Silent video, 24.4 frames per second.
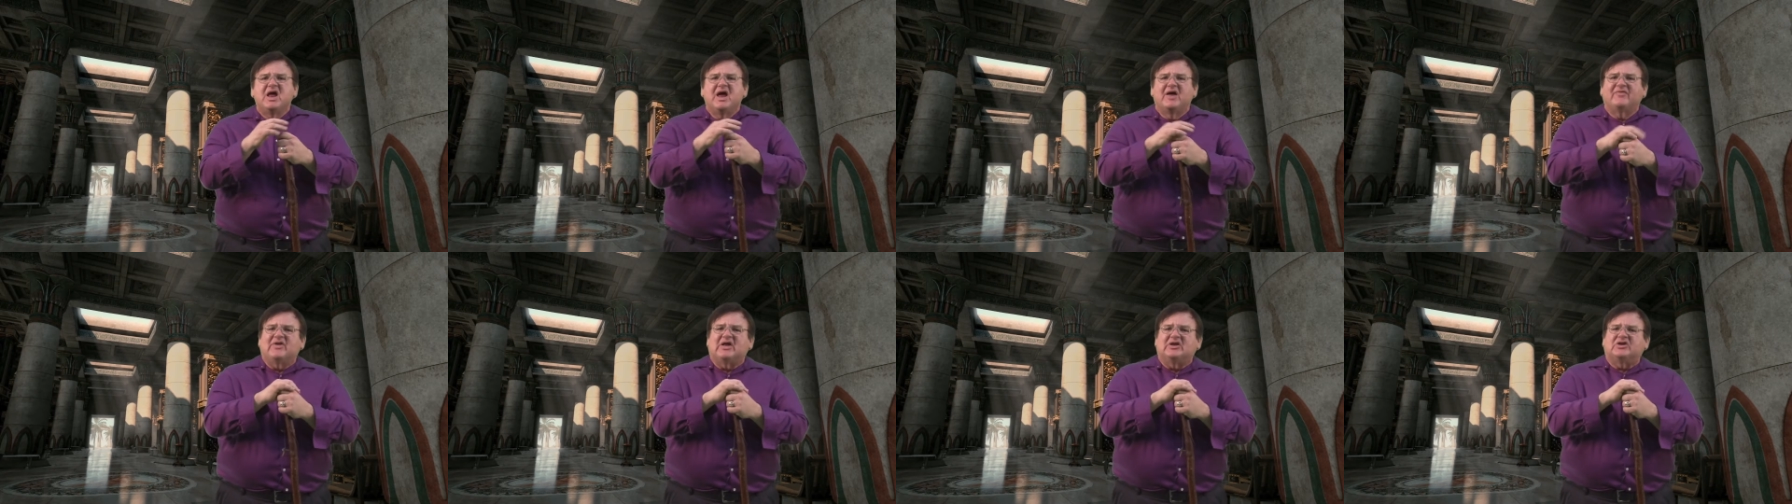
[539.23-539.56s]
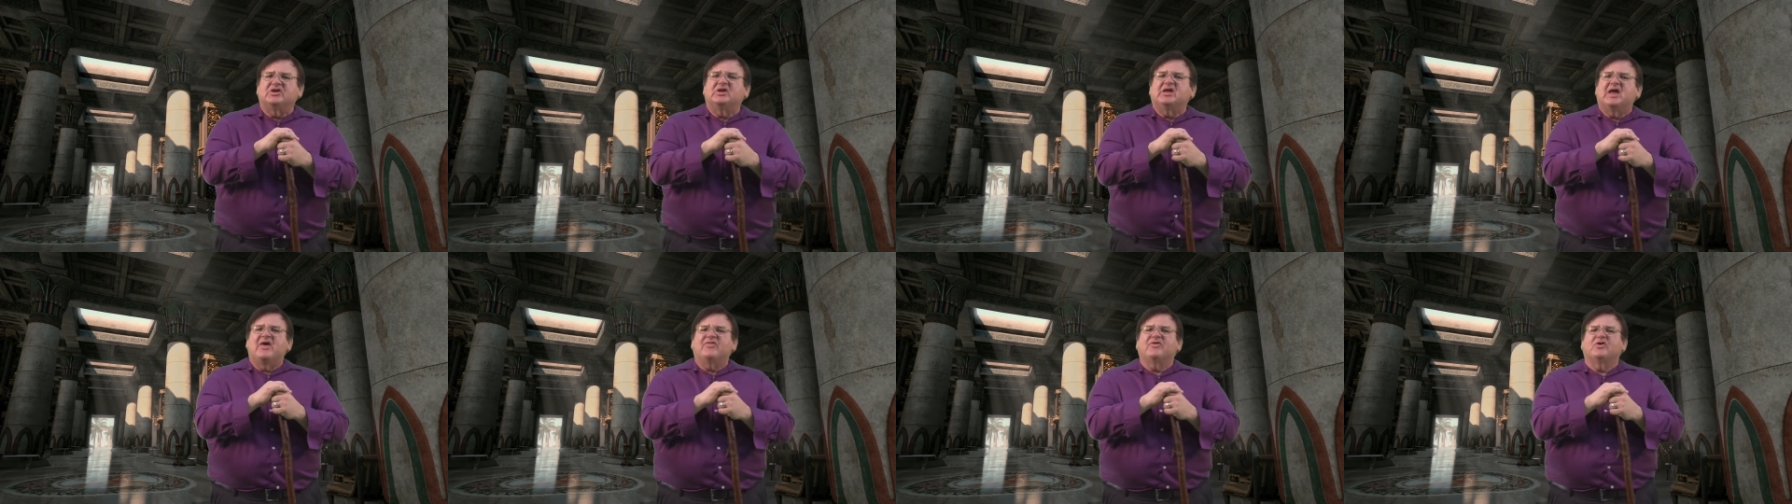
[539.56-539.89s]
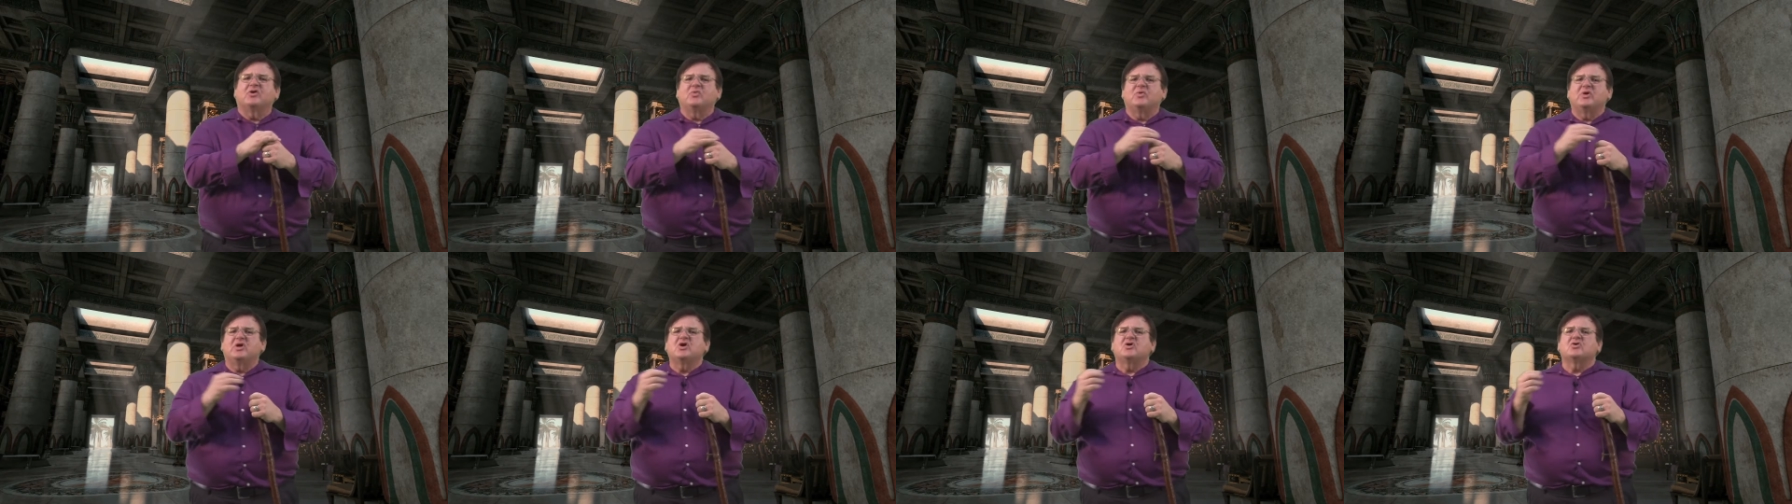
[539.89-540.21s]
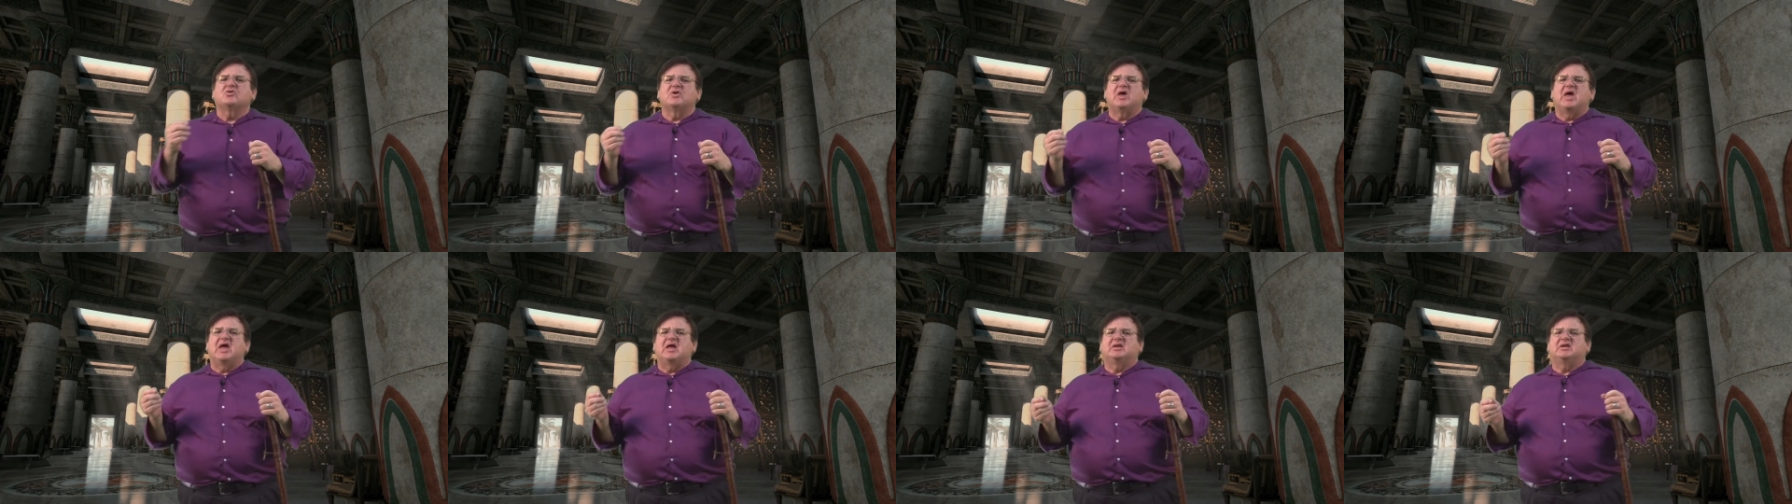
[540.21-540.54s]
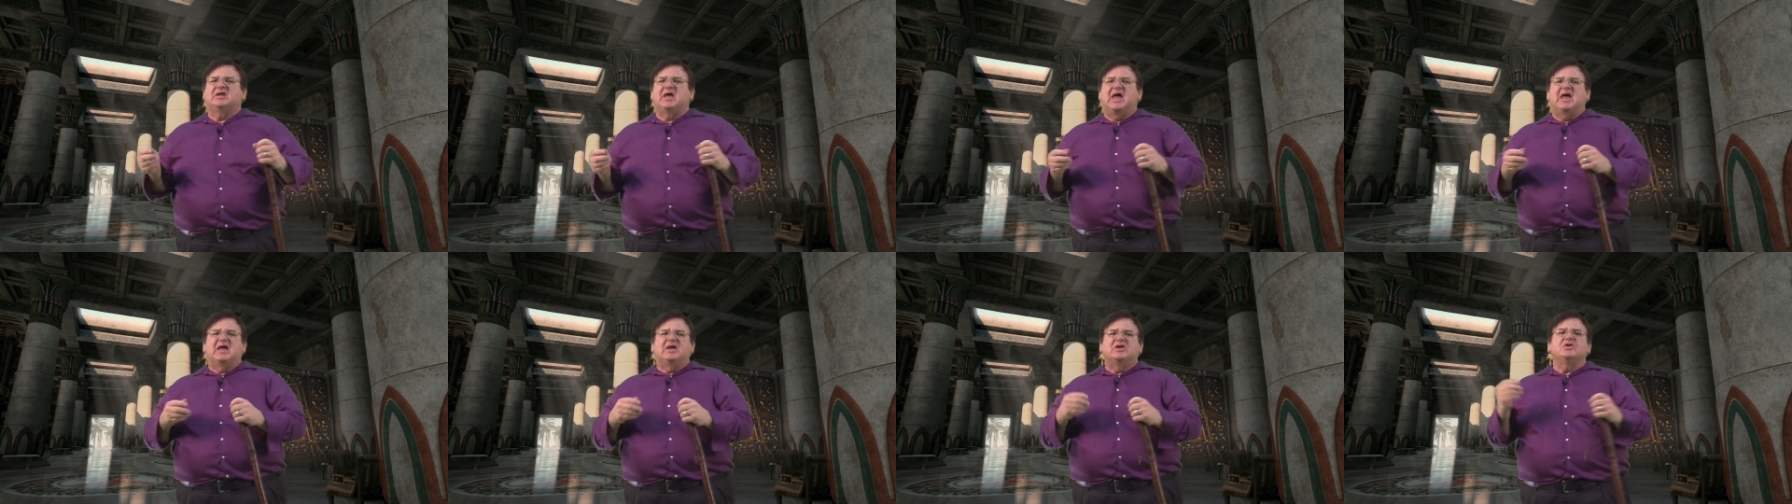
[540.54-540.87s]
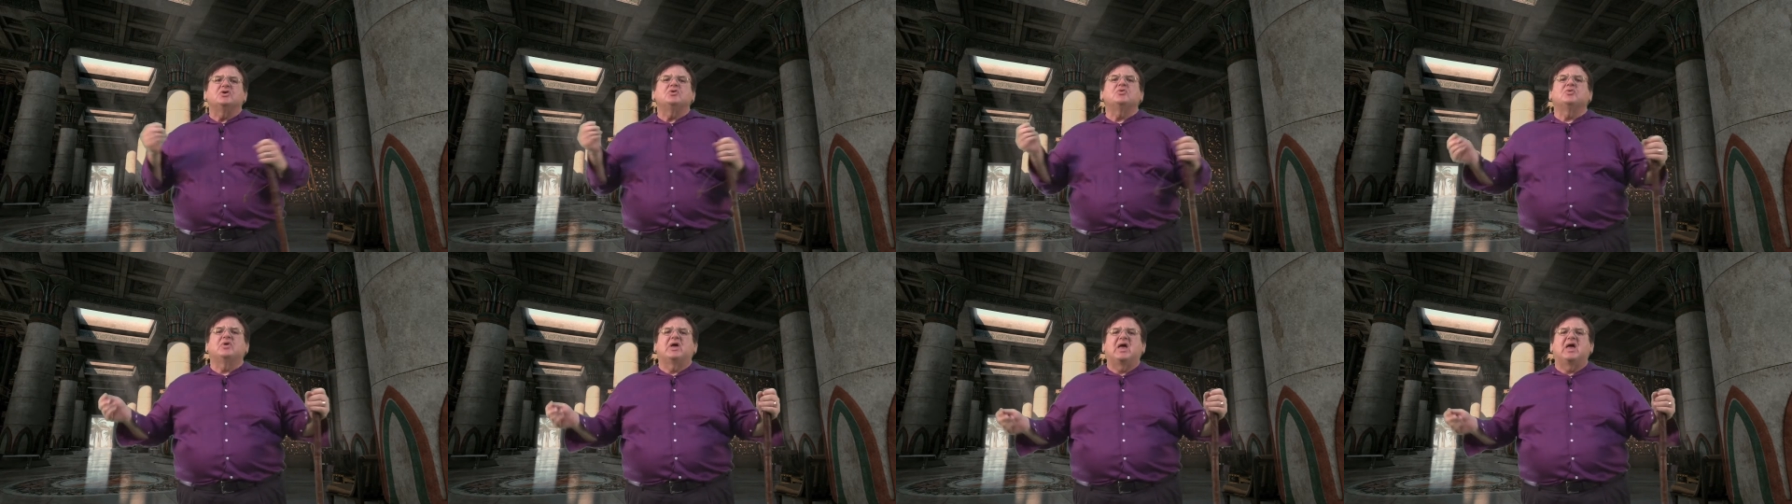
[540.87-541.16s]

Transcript: and that together we create a new